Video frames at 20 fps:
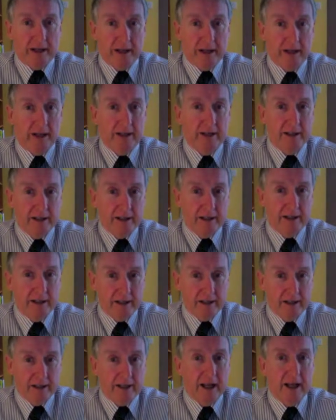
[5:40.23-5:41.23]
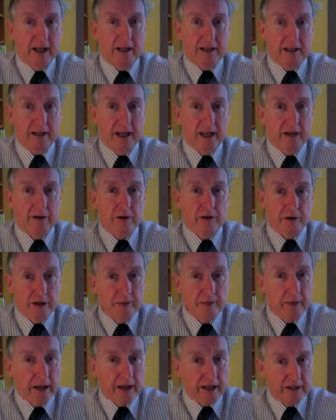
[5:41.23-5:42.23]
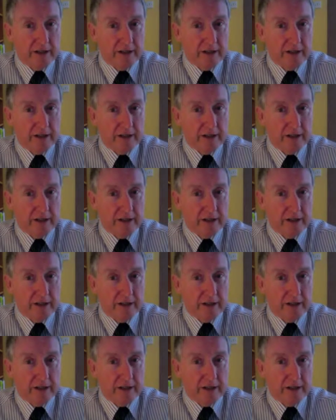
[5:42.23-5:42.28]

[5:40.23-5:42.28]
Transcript: I'll get your email